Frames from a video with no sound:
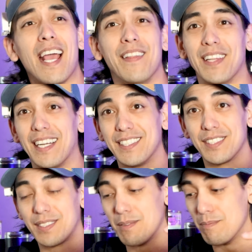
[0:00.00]
And then I
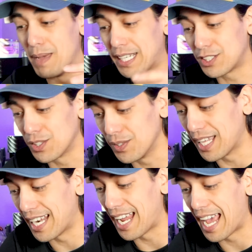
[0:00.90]
just make sure
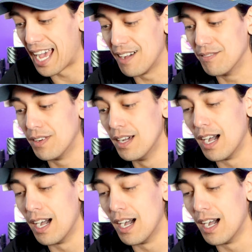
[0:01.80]
that I have